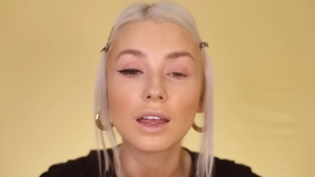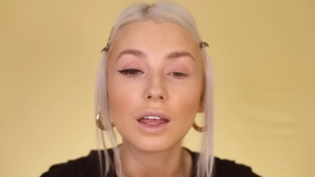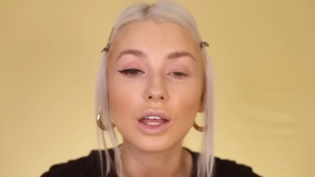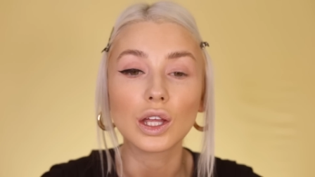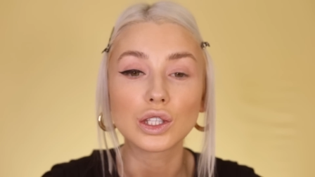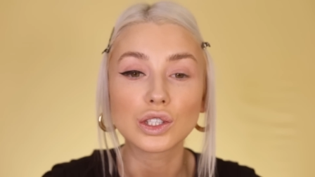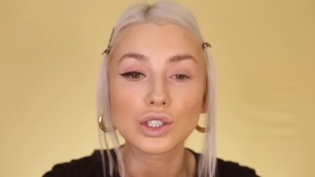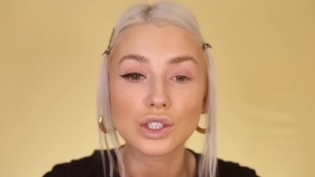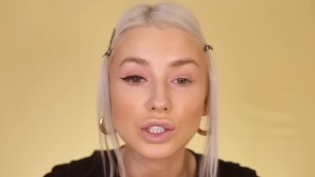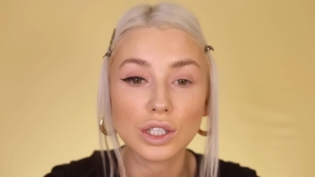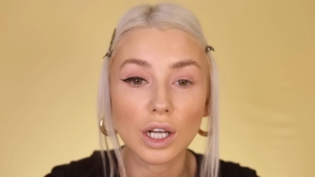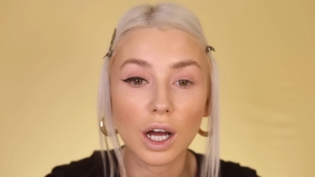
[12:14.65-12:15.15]

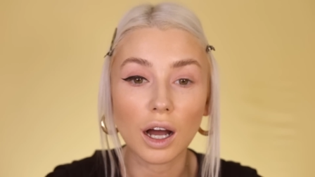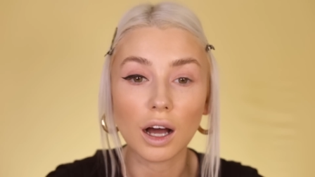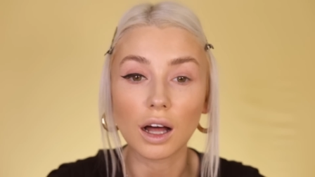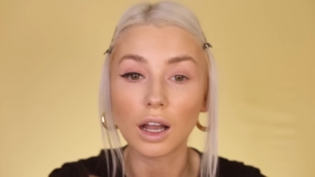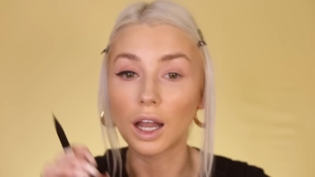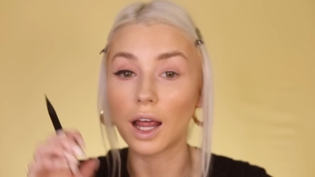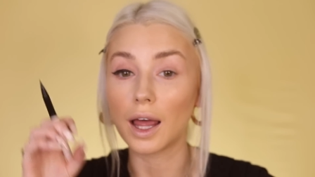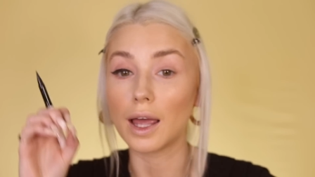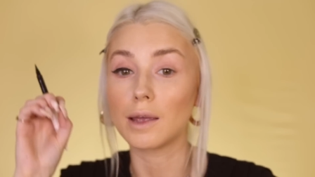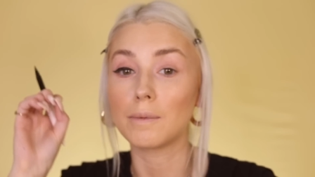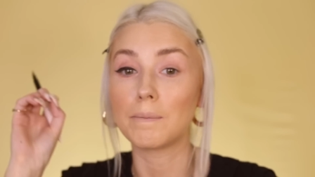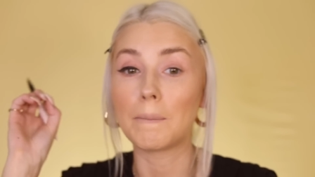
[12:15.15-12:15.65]
It's not
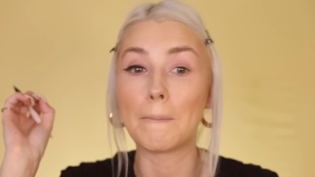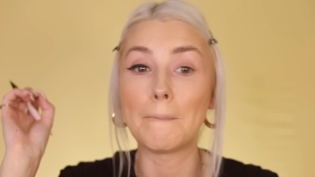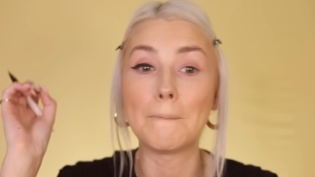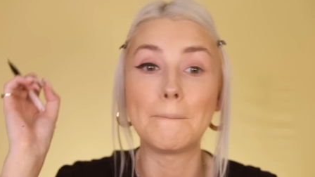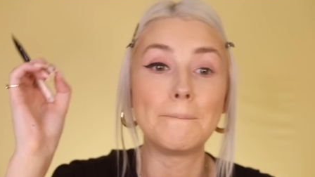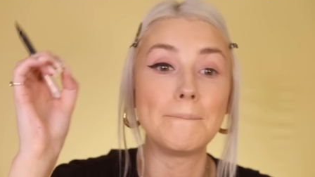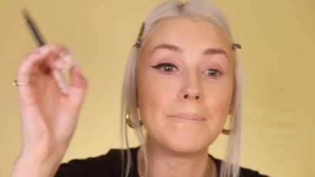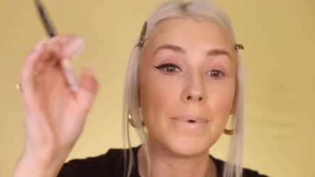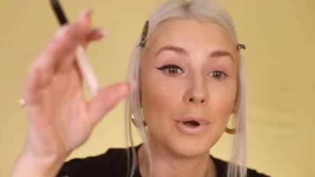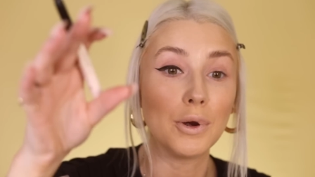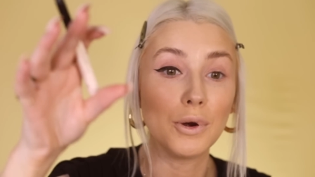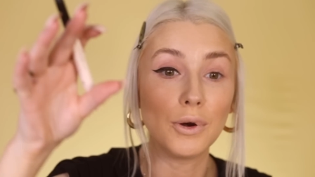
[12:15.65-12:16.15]
like
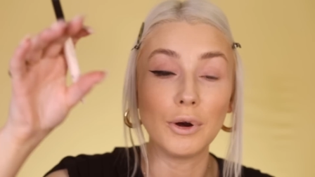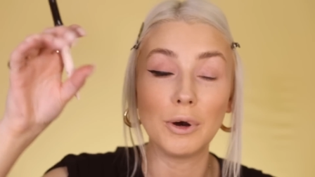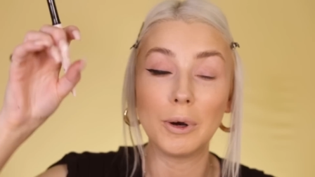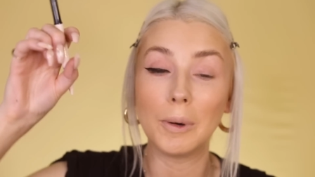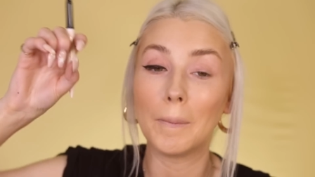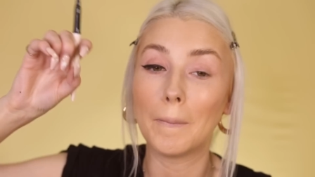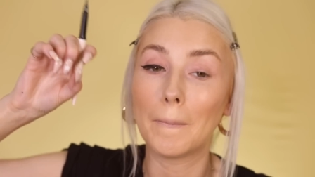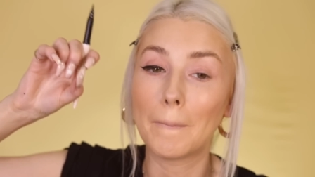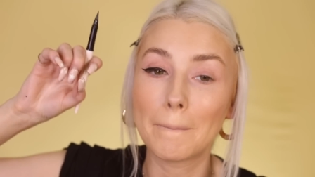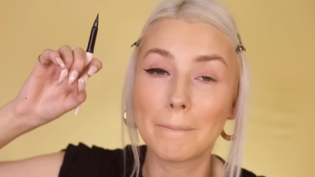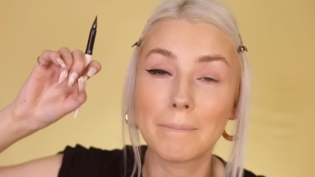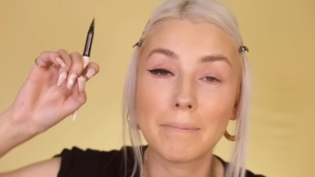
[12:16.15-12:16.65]

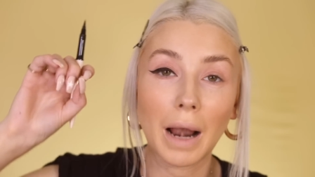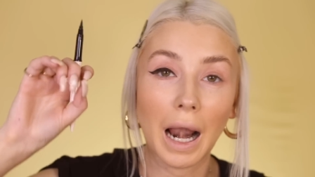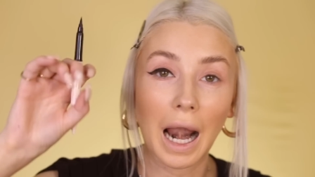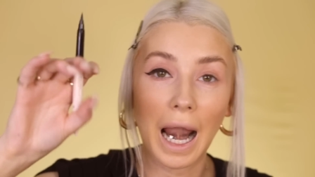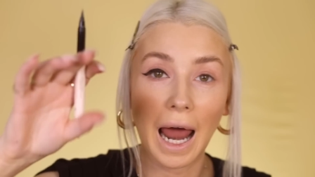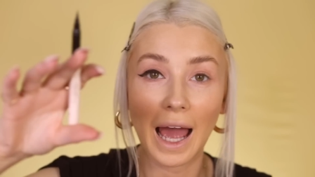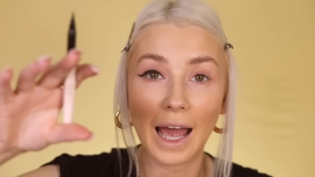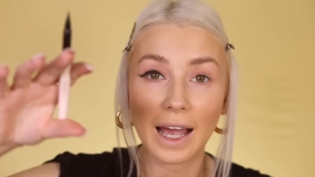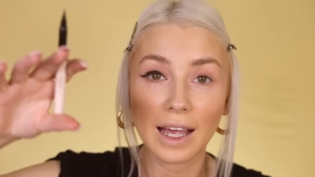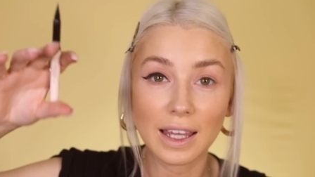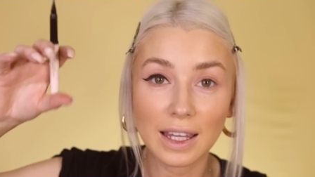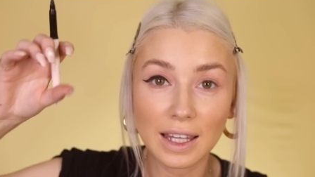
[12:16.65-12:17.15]
boom
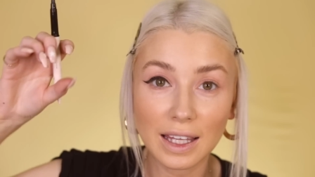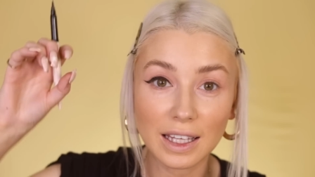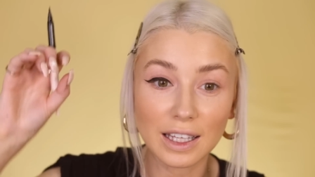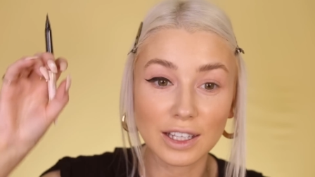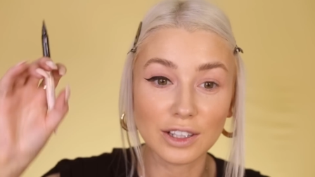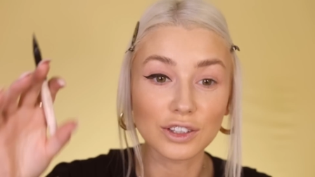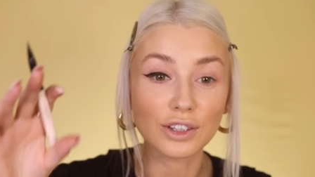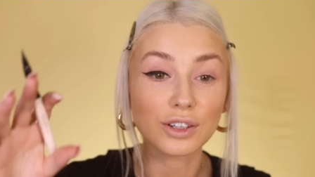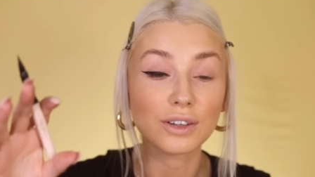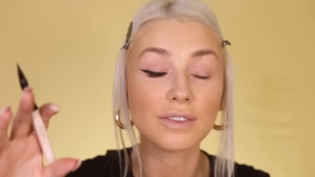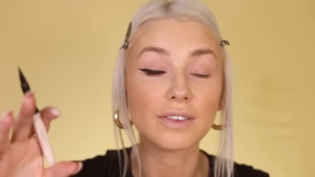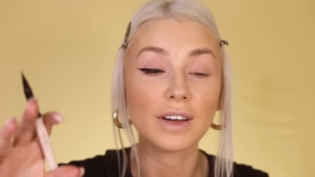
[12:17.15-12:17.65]
black
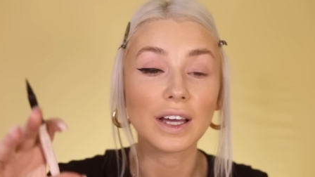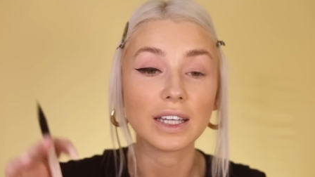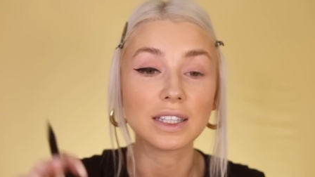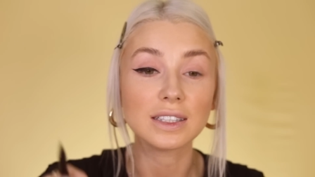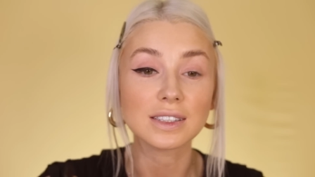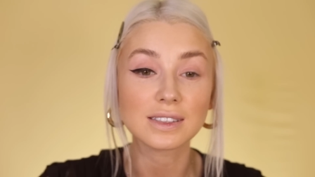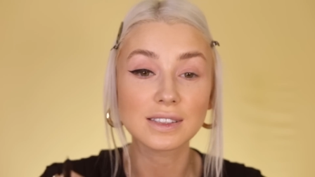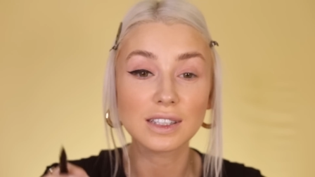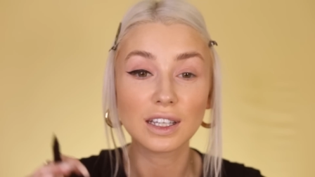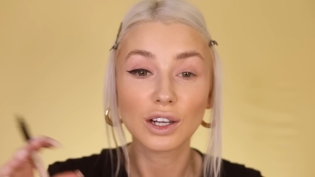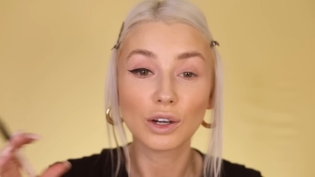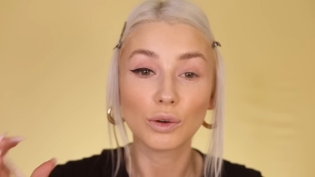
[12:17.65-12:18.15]
in your
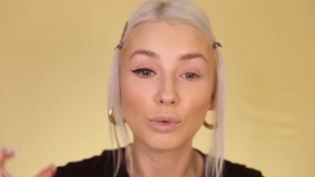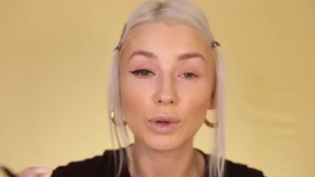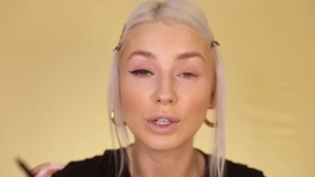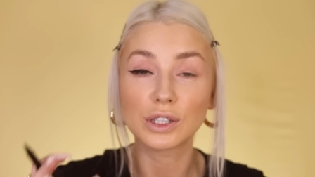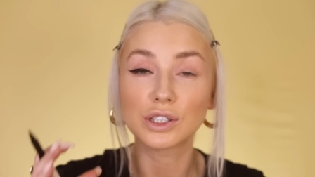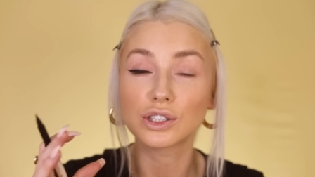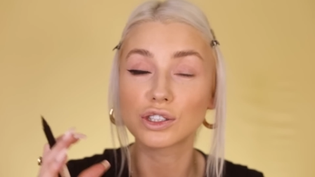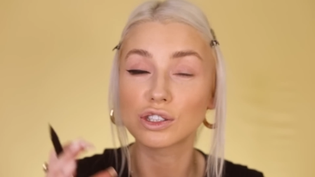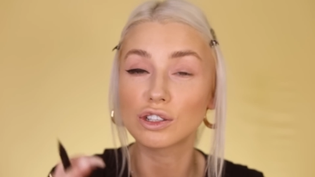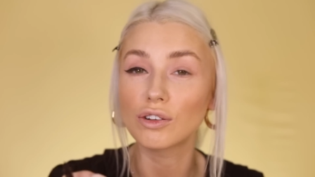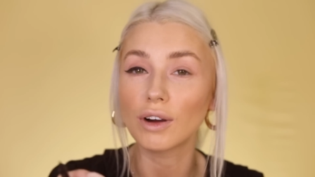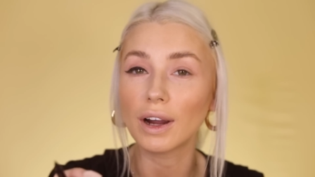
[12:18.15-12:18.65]
face,
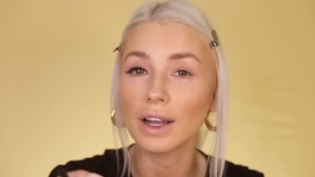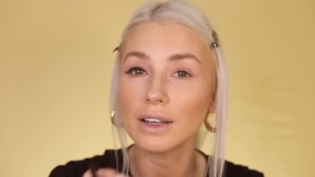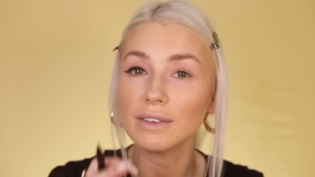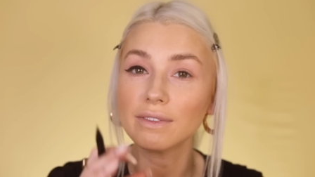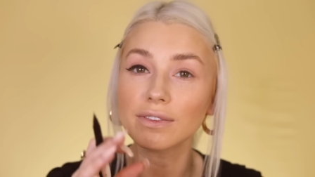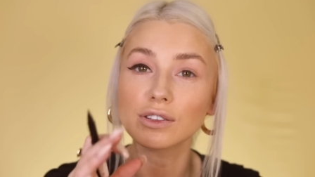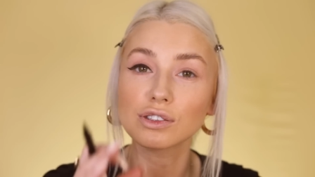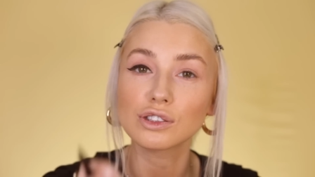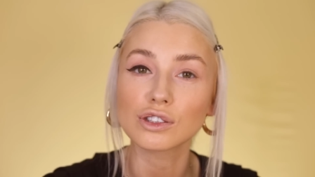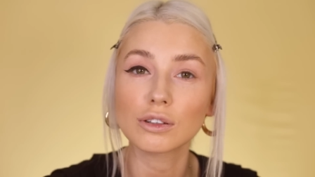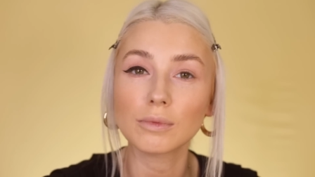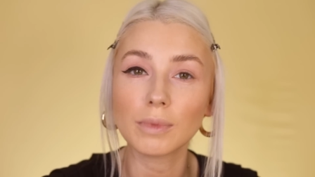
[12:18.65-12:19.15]
which is great
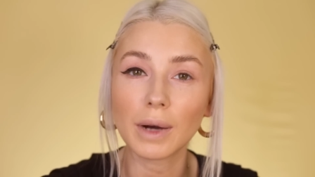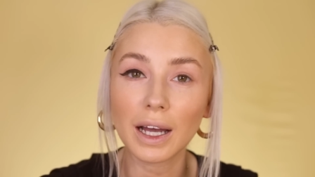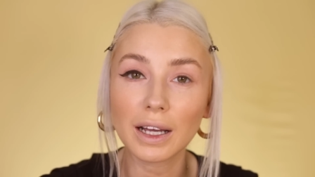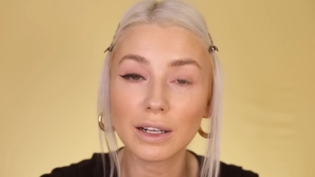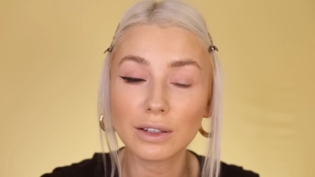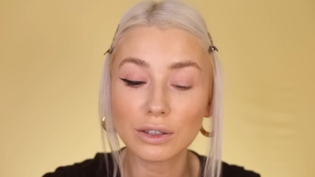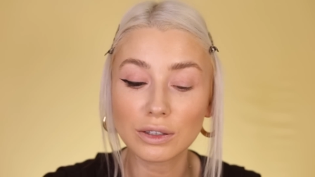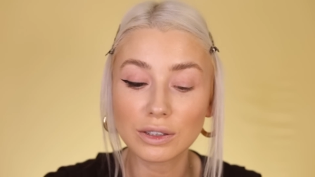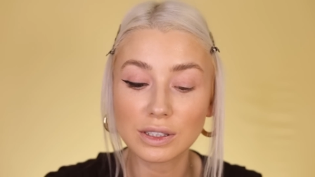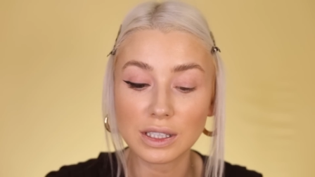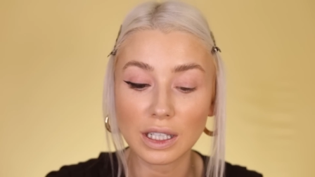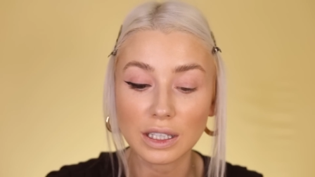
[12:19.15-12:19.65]
for some eye
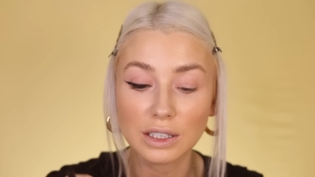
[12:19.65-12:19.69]
looks.